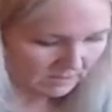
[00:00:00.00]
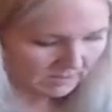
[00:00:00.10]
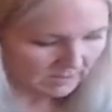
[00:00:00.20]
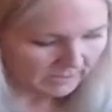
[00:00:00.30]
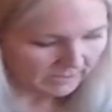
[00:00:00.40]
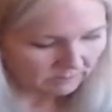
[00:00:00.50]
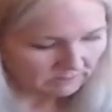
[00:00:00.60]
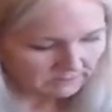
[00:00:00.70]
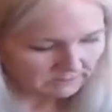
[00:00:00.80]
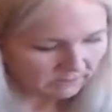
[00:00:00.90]
I
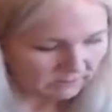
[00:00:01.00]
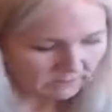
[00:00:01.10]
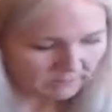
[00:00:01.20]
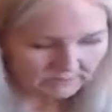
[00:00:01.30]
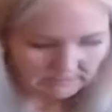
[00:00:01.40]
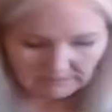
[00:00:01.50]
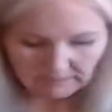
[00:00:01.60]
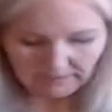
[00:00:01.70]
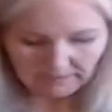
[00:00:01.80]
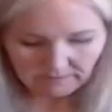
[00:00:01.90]
always start on the
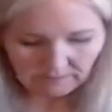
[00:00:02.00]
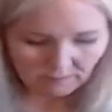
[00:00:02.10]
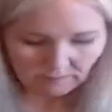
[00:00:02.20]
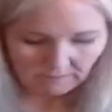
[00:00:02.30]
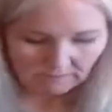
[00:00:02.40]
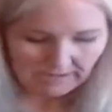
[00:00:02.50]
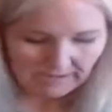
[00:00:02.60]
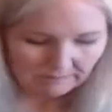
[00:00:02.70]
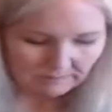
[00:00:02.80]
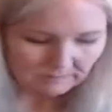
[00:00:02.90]
side that
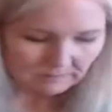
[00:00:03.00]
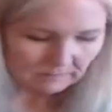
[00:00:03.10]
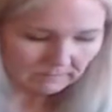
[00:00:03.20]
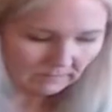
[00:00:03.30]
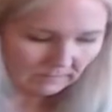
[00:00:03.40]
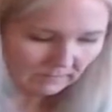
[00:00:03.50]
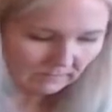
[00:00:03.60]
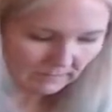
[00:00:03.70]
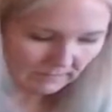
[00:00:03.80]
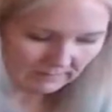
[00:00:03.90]
overlaps.
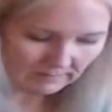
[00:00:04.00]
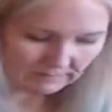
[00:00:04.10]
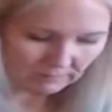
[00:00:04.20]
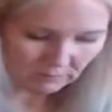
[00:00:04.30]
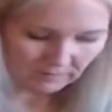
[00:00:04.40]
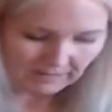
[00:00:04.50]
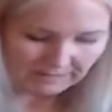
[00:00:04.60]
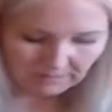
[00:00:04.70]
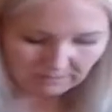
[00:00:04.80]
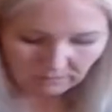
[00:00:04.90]
And this is
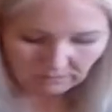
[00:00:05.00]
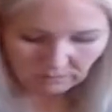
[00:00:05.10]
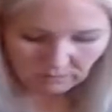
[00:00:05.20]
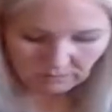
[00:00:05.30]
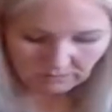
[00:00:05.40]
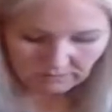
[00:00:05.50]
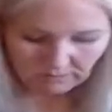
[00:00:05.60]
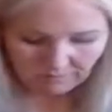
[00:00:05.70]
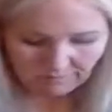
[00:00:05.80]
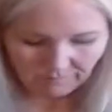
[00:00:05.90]
overlapping a little more
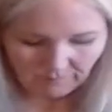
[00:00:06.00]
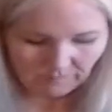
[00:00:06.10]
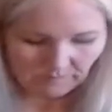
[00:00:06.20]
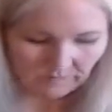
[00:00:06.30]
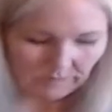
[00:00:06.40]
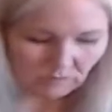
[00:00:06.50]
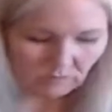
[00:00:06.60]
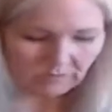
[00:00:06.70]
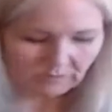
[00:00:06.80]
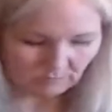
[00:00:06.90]
than I
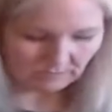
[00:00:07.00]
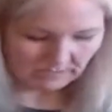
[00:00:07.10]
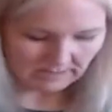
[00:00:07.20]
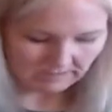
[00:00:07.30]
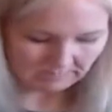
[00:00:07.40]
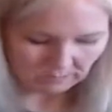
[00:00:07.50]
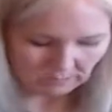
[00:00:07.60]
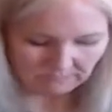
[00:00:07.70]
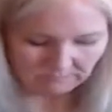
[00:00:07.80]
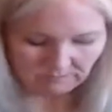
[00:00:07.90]
normally would have, so I
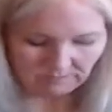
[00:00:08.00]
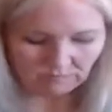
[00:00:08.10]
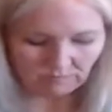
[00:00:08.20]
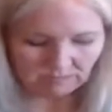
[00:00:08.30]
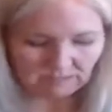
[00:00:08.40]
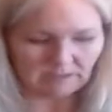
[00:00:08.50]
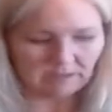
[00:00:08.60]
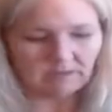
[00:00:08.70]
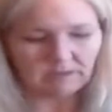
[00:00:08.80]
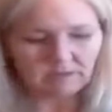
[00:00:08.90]
have to mess with my
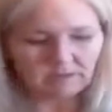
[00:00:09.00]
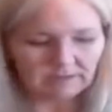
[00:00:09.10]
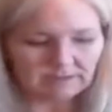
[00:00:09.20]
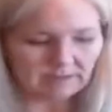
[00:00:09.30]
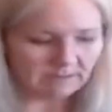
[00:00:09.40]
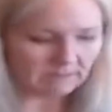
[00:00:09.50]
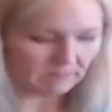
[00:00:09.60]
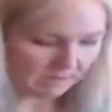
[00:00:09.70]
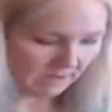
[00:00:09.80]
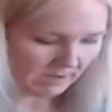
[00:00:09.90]
size
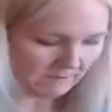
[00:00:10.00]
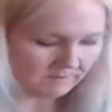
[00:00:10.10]
on that.